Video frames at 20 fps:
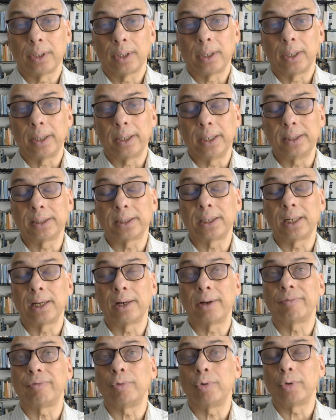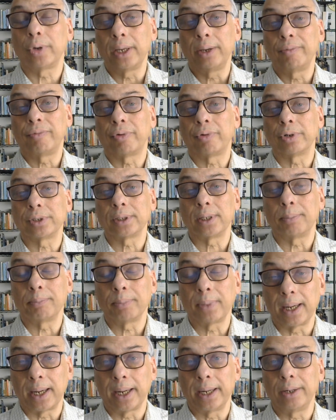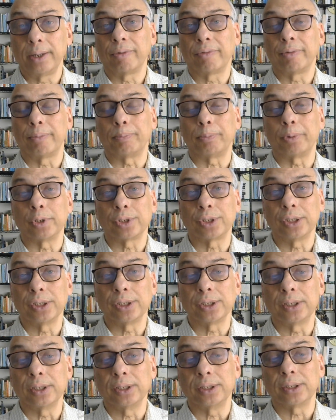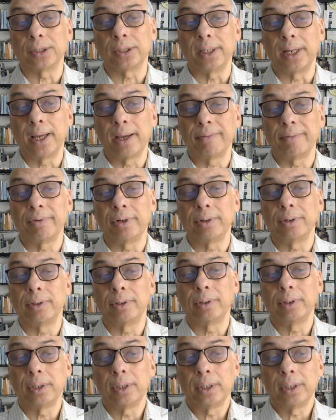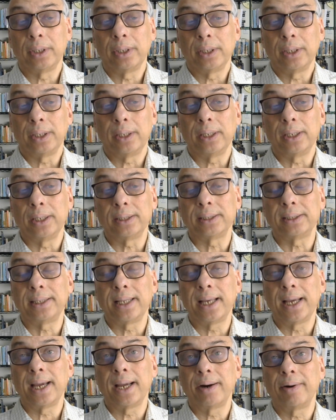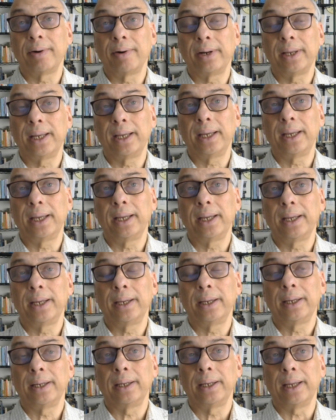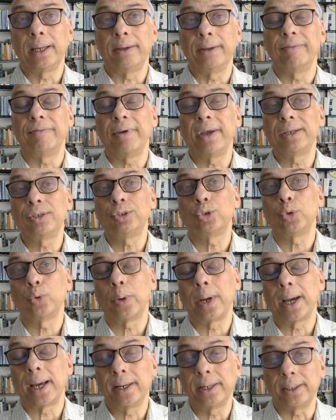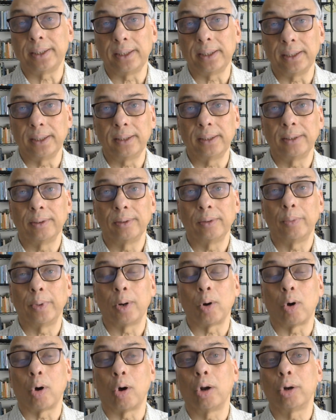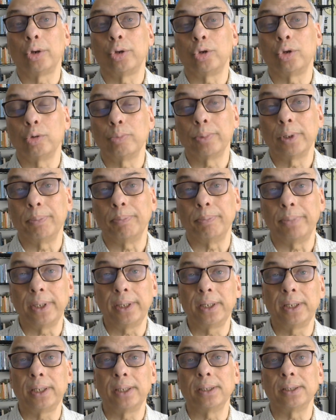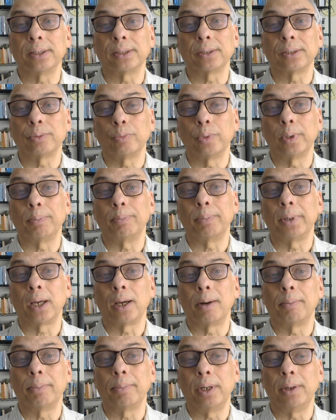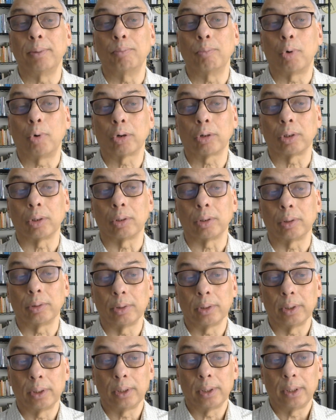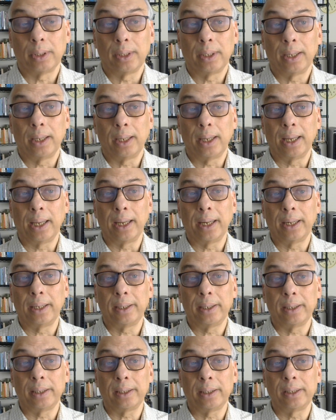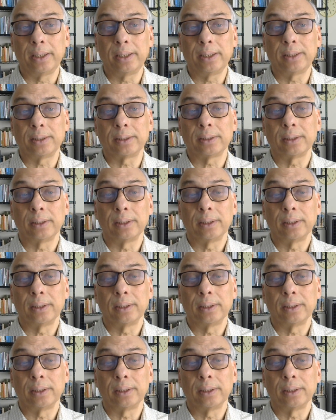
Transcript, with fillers: instead of looking for some kind of a persistence in heaven, is there a eventuality when all human beings will become immortal? And he's